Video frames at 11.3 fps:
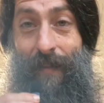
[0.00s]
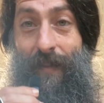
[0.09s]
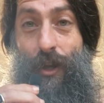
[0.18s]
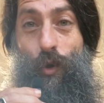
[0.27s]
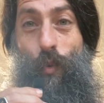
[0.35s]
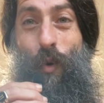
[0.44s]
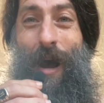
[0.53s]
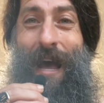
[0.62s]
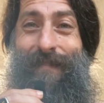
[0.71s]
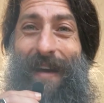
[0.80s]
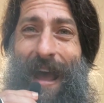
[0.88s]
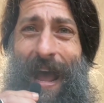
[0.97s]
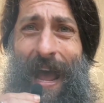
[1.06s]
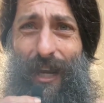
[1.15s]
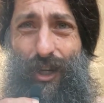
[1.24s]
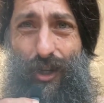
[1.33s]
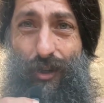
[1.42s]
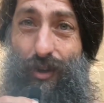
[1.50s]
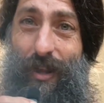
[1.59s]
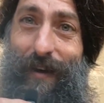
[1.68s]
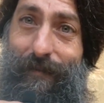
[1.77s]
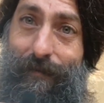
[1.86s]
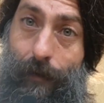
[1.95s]
then you will have actions
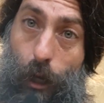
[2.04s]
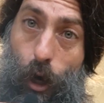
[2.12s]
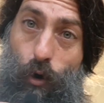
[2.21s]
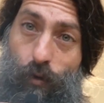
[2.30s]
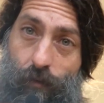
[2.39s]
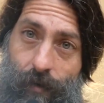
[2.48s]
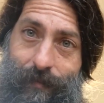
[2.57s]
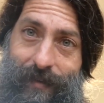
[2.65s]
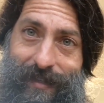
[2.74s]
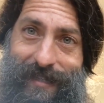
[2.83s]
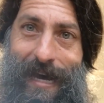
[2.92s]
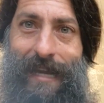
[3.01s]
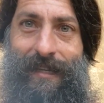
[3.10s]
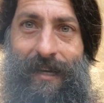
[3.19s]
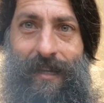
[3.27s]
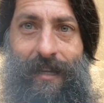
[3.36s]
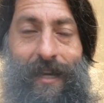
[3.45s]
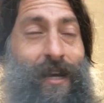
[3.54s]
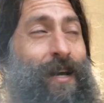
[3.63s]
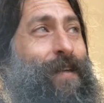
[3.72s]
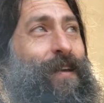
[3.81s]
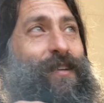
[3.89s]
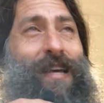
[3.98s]
that flow from this identity.
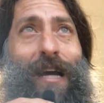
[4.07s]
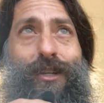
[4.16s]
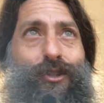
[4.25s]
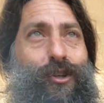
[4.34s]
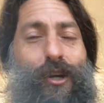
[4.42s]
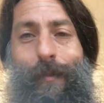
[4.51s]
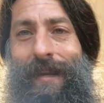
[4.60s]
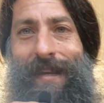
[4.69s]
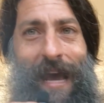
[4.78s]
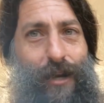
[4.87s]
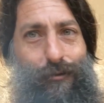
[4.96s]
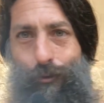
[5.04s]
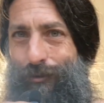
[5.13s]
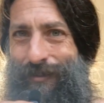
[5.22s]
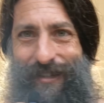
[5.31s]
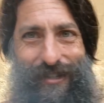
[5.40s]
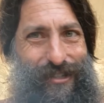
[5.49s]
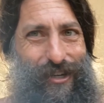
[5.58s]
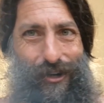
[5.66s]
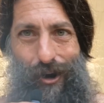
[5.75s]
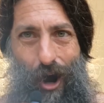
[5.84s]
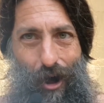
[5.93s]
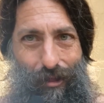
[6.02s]
These actions are going to be natural,
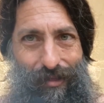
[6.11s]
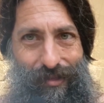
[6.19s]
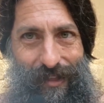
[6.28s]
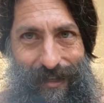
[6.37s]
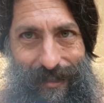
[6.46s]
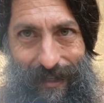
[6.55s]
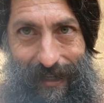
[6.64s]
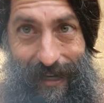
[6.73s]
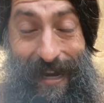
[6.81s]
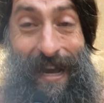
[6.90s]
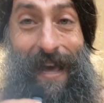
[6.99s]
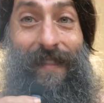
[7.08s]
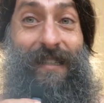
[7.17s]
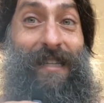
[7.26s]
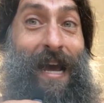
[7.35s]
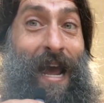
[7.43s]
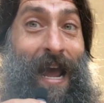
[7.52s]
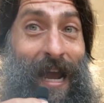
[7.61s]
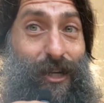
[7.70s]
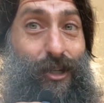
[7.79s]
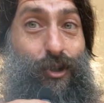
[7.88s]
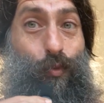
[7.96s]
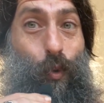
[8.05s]
sincere, authentic, and these
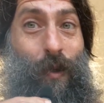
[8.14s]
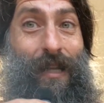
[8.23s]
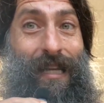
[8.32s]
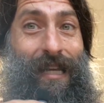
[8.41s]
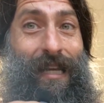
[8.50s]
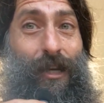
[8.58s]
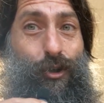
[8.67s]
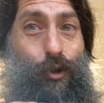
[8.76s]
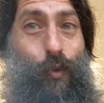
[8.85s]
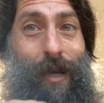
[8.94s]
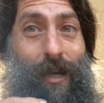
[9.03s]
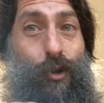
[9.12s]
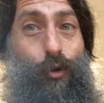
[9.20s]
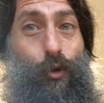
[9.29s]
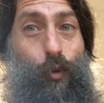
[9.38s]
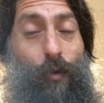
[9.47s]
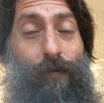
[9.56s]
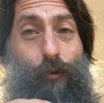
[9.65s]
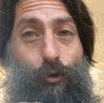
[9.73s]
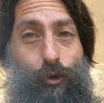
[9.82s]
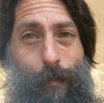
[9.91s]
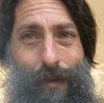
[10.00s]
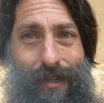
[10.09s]
actions will lead you into your
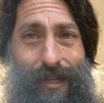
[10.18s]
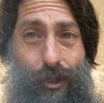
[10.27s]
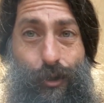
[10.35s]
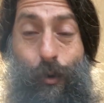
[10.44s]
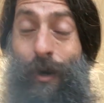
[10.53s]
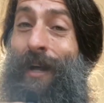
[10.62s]
future potential.